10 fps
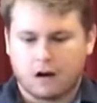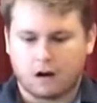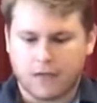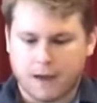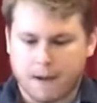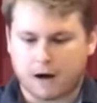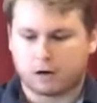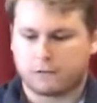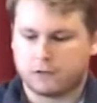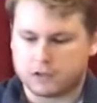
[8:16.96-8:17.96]
all that
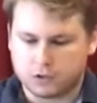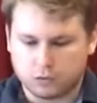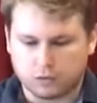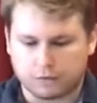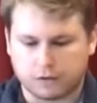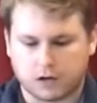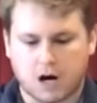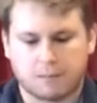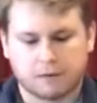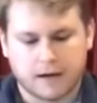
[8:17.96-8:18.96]
powerful a tool for
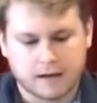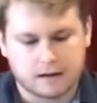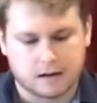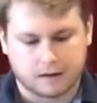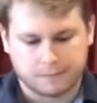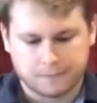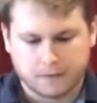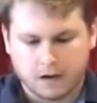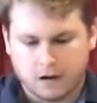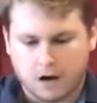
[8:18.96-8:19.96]
comprehending
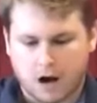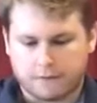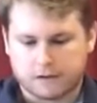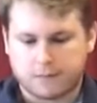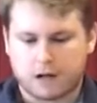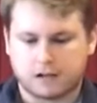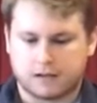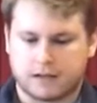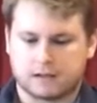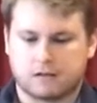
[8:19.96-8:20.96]
office
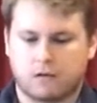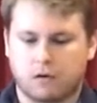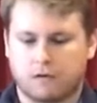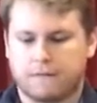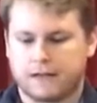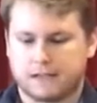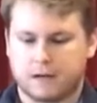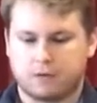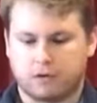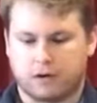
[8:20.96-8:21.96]
politics or
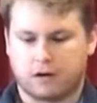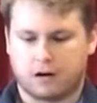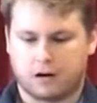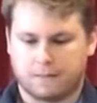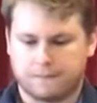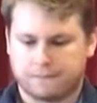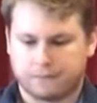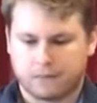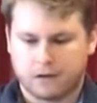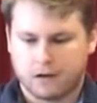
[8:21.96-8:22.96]
fixing a broken car.
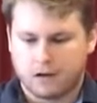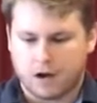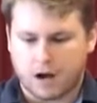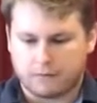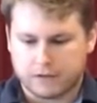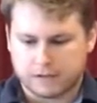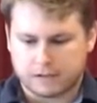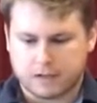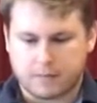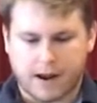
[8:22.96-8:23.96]

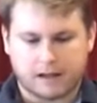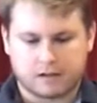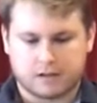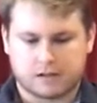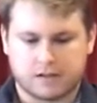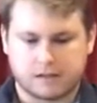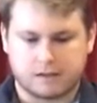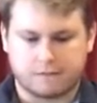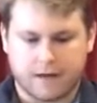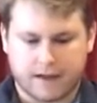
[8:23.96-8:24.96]
Obviously, the biologist is
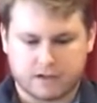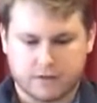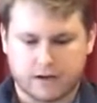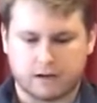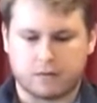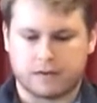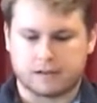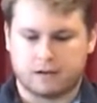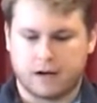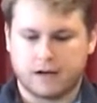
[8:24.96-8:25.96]
infatuated with
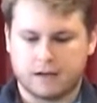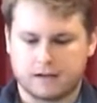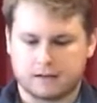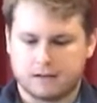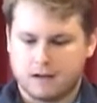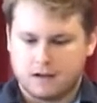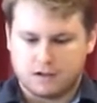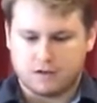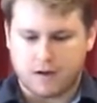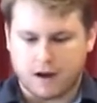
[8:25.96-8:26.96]
his own ideas,
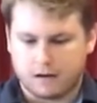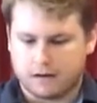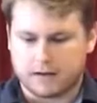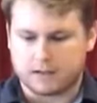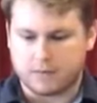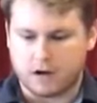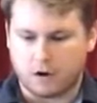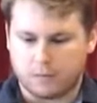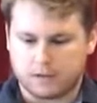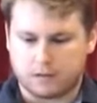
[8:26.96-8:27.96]
too arrogant to be
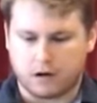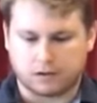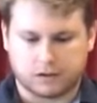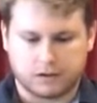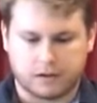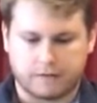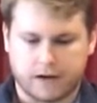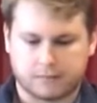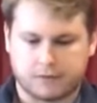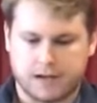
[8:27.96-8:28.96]
open to alternative
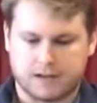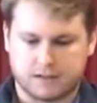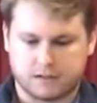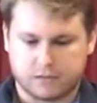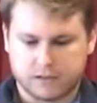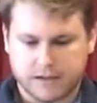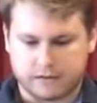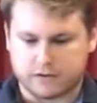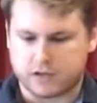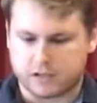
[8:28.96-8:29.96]
explanations which
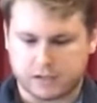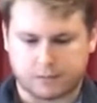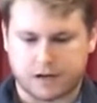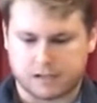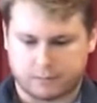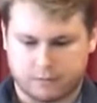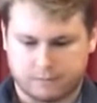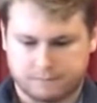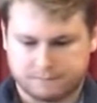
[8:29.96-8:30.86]
sound just as plausible.